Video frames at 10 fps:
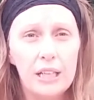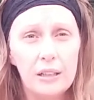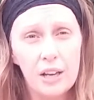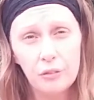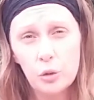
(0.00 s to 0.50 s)

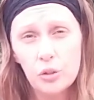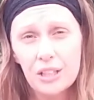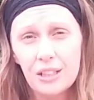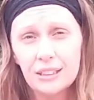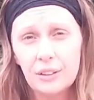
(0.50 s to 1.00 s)
if you
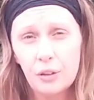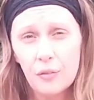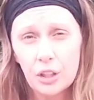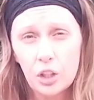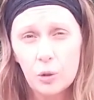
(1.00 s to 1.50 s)
did this, if you
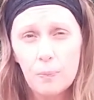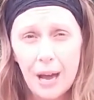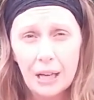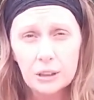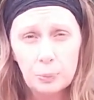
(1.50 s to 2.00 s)
have an acute
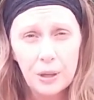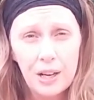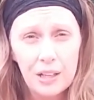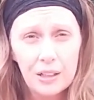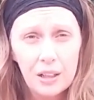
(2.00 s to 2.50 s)
back
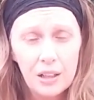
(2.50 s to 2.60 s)
sprain,